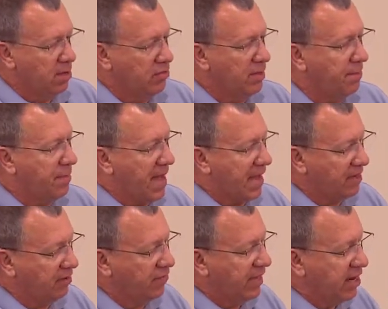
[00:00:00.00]
The
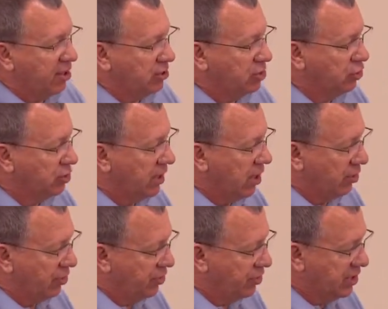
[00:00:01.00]
back of the Airzooka,
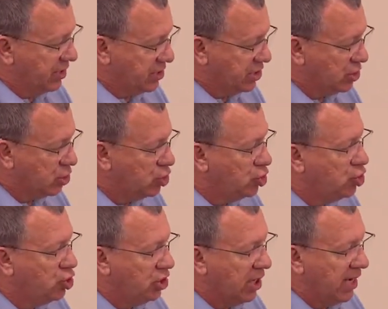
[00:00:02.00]
this is
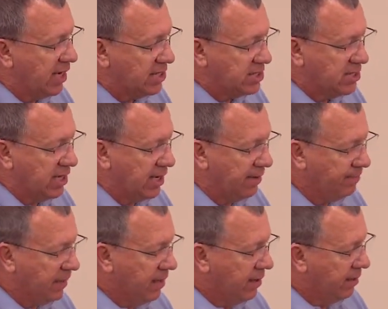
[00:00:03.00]
just a,
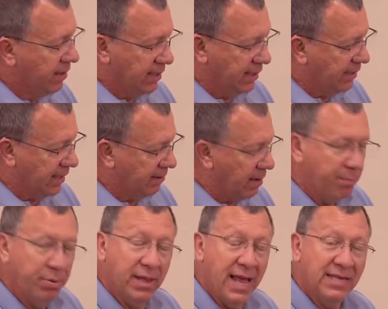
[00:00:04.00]
a, a
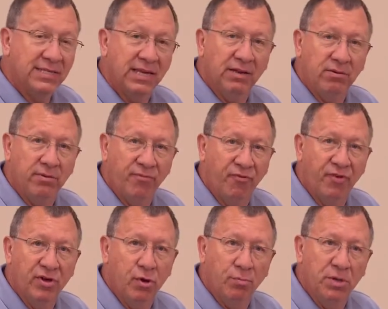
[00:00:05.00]
plastic
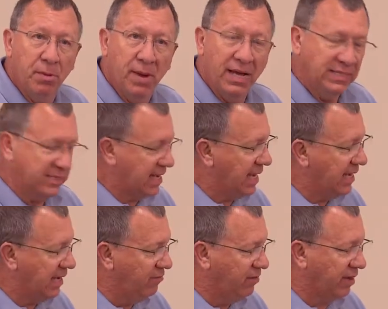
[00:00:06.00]
film, you might say,
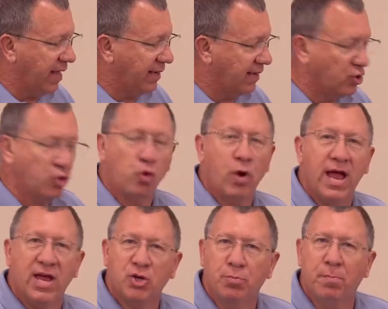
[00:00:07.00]
even like a
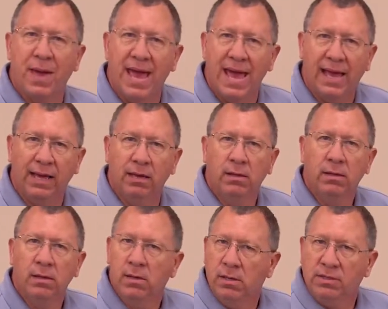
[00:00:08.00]
trash bag
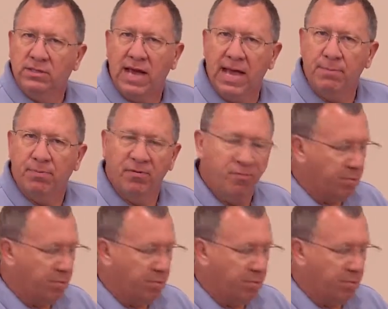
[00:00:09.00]
type of